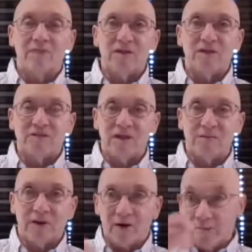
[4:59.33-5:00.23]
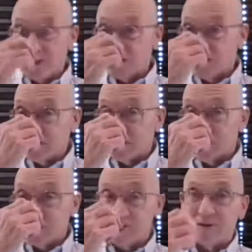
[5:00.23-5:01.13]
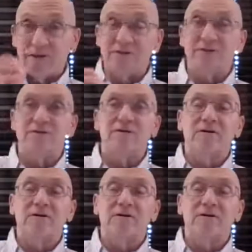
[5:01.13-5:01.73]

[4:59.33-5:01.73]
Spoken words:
these 10 Paramitas that the Buddha teaches